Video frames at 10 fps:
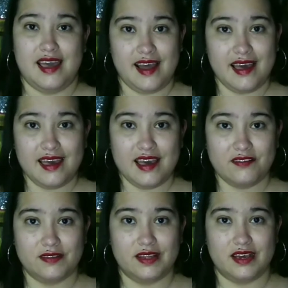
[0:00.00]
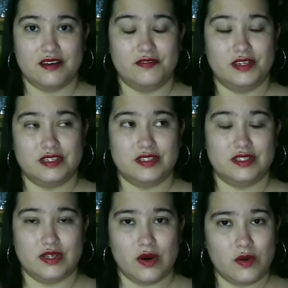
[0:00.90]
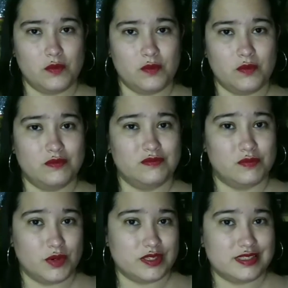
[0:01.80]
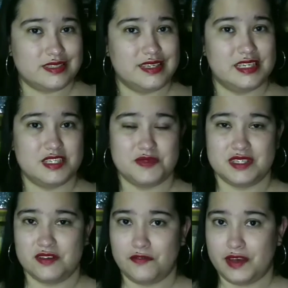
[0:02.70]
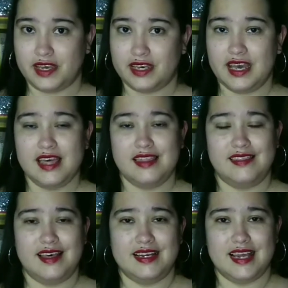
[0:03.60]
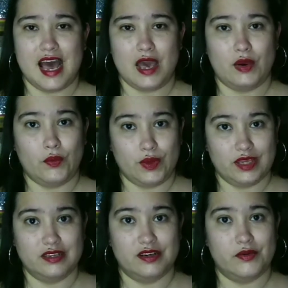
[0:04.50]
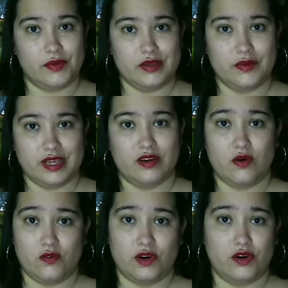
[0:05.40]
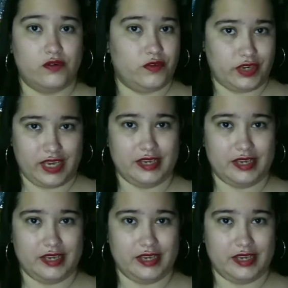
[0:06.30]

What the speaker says: and I have loved some books in a specific that I will reread over and over